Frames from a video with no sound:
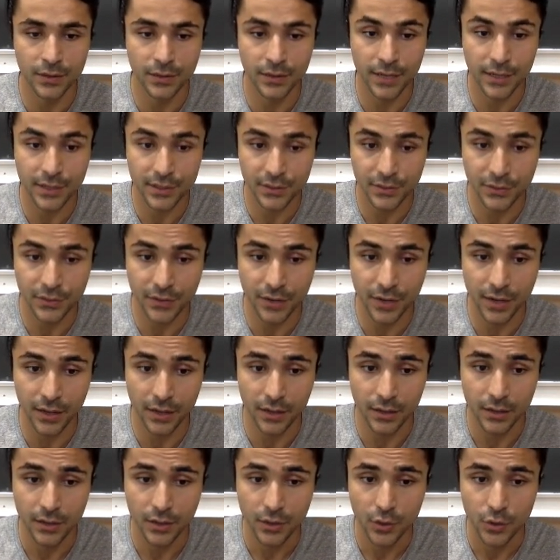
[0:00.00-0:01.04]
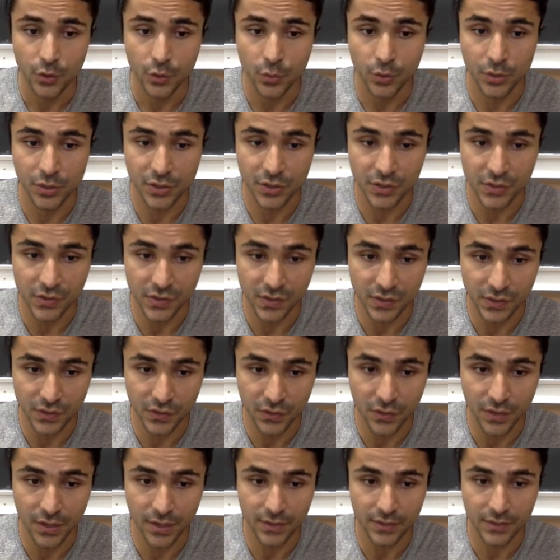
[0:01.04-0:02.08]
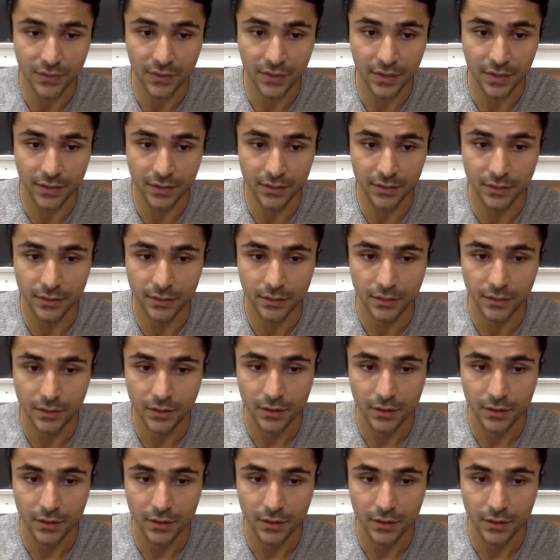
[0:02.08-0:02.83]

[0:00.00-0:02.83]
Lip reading: electrophile, which is this phosphate.